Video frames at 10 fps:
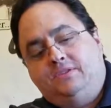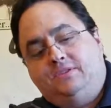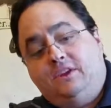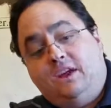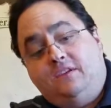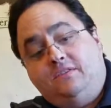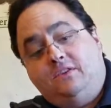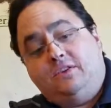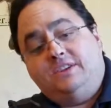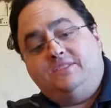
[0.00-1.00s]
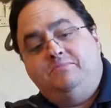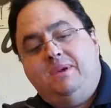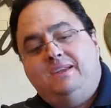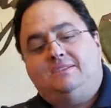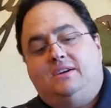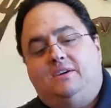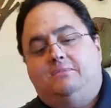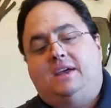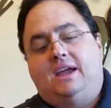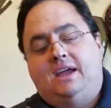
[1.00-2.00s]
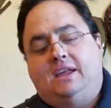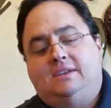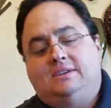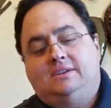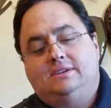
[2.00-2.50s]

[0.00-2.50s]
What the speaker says: So now you've got his bent armed hand